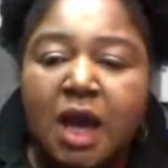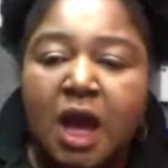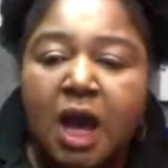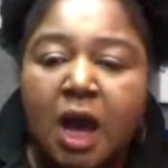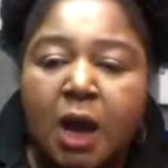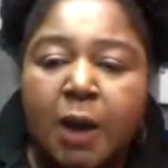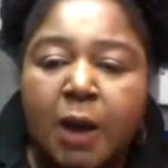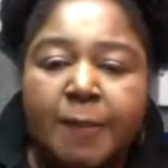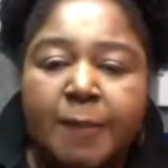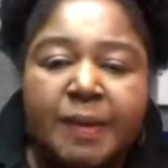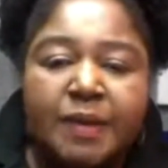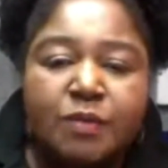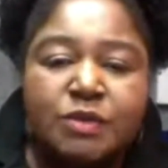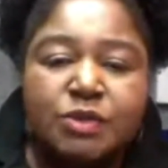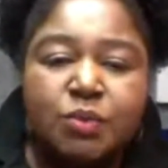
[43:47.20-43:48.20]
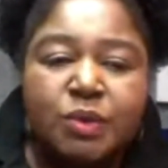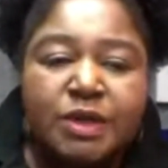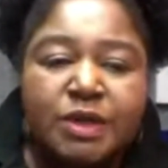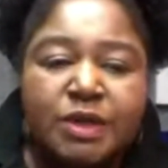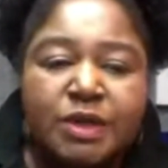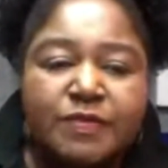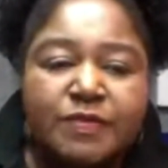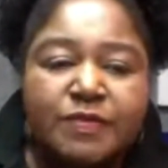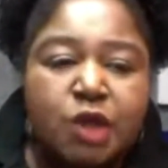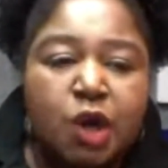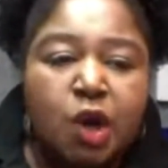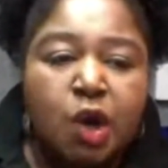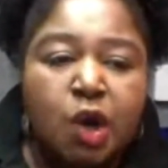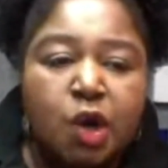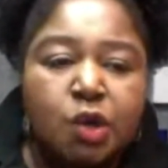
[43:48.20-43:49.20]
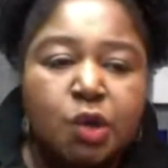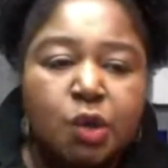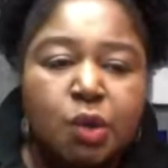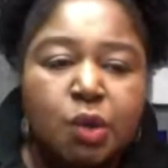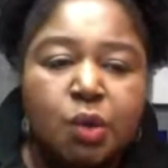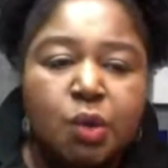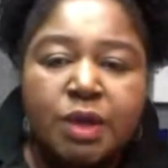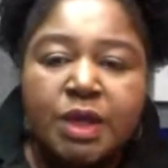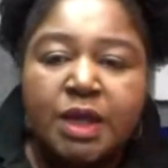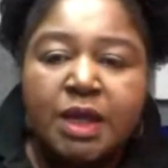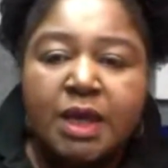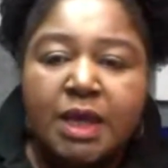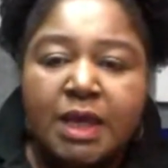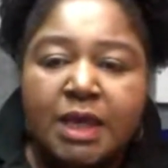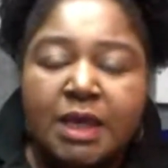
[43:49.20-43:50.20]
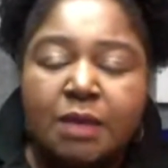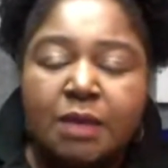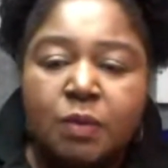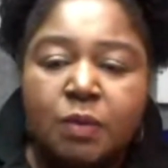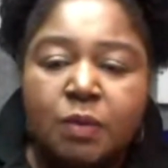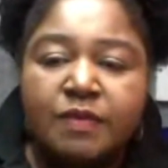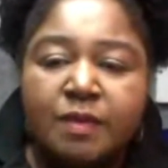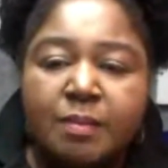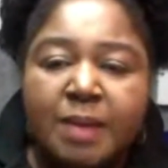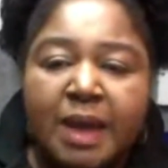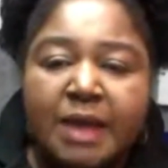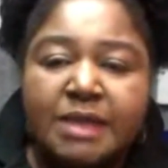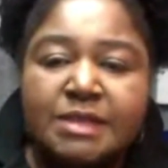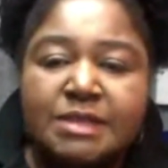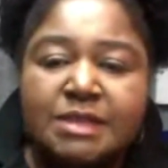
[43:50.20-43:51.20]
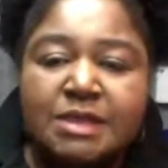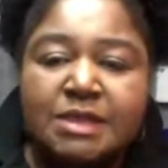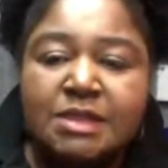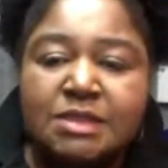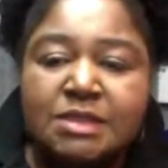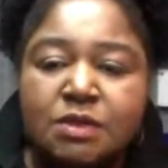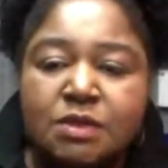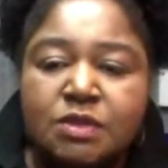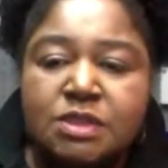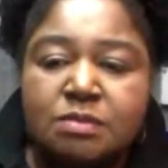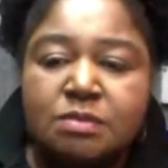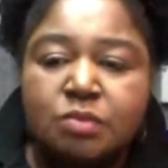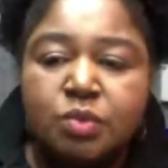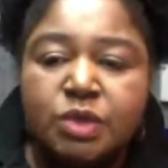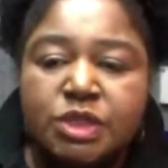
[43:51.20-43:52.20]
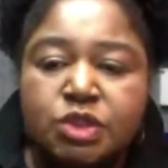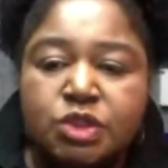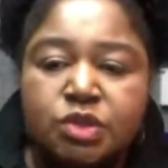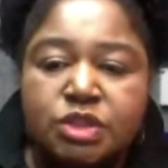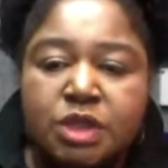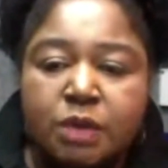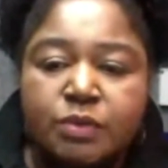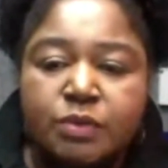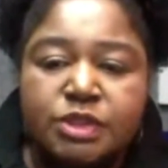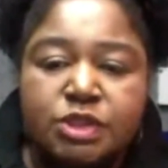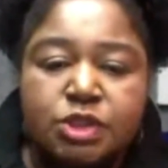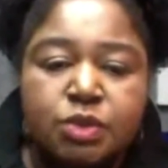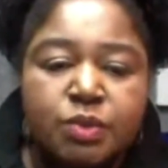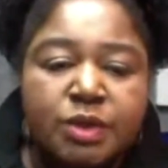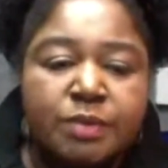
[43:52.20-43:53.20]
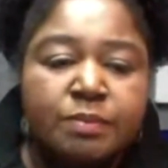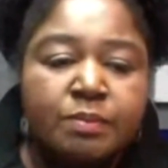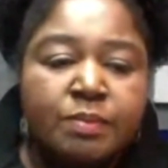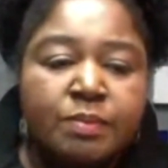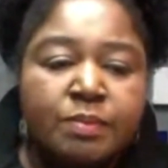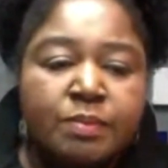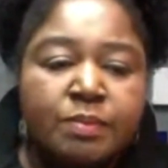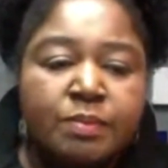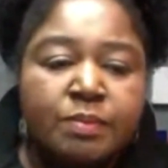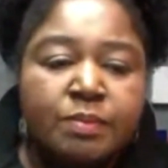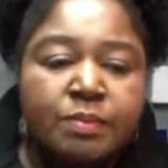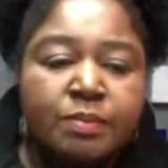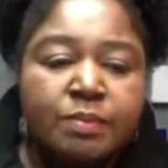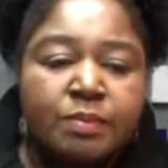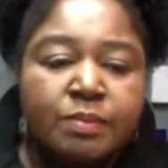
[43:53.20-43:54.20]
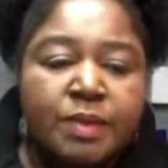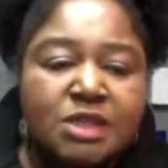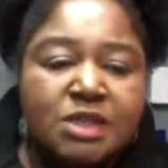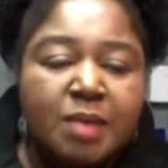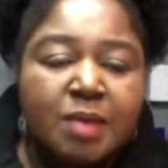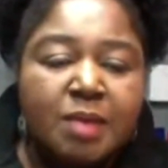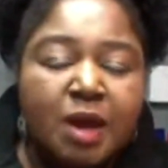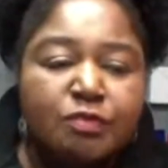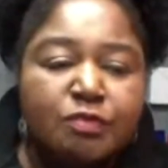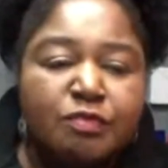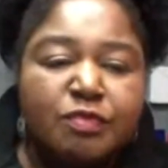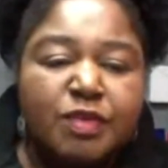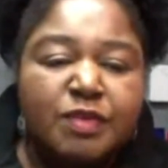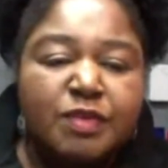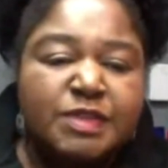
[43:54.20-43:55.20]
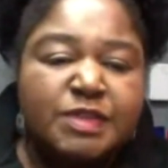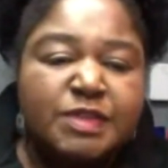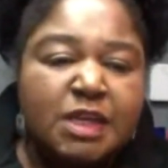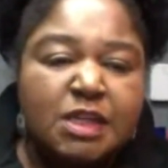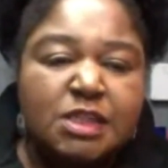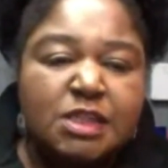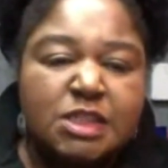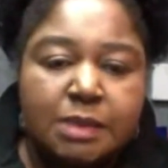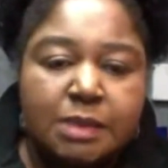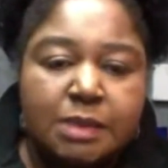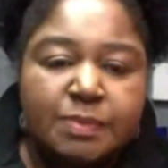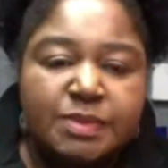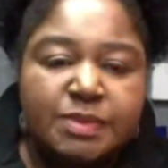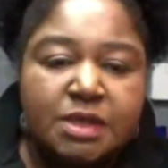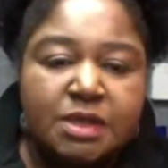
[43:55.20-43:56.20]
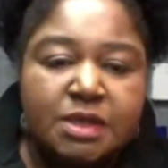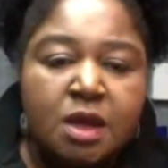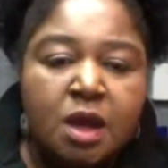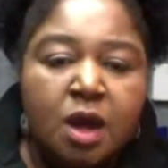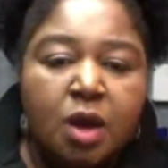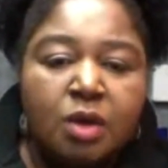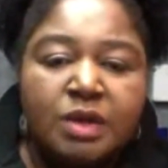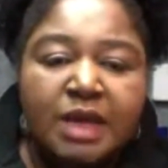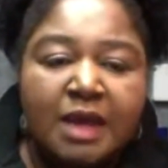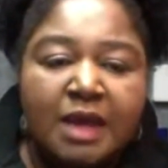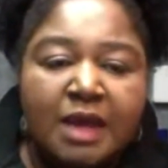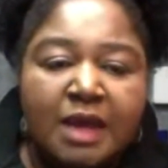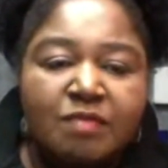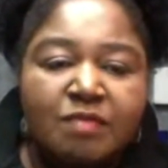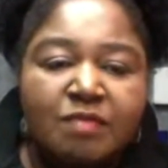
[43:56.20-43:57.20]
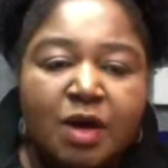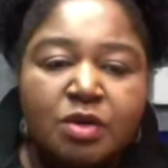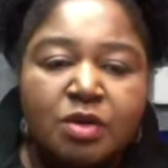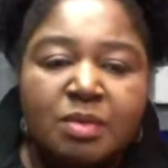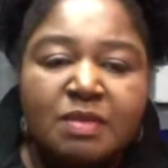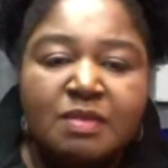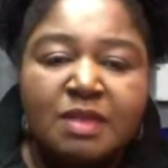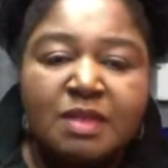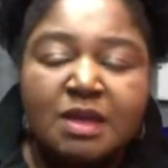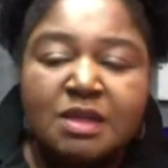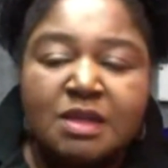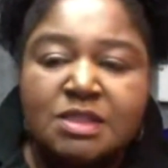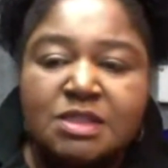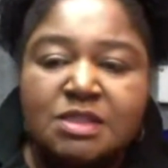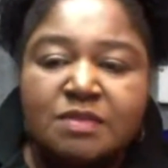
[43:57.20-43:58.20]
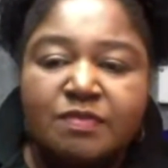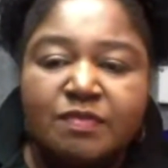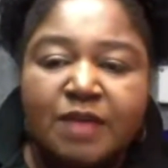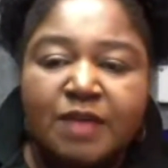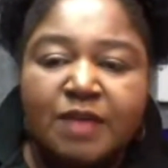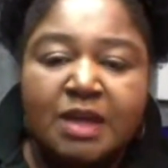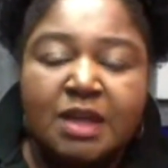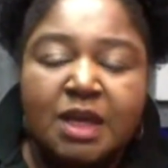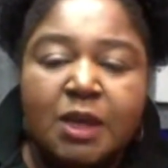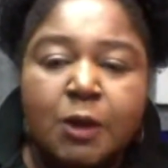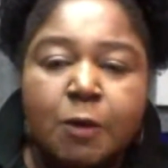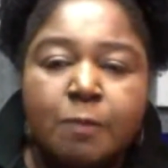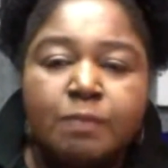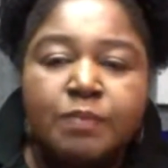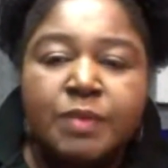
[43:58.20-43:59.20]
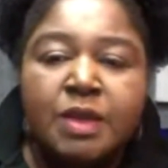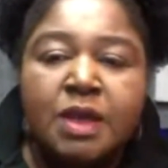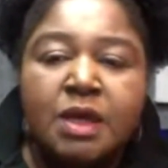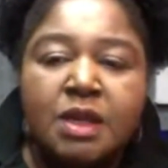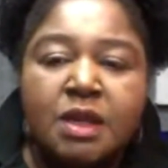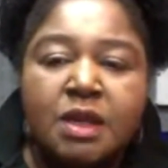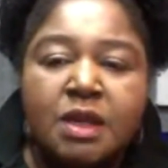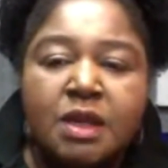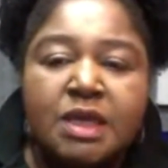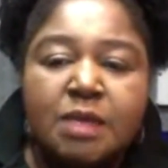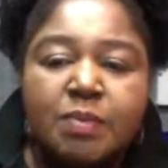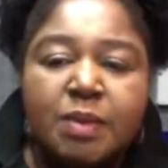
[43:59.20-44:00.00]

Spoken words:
There's an article in one of the magazines on some research I was doing, and they're talking about 15 tips on adding volume and thickness to fine hair. Now keep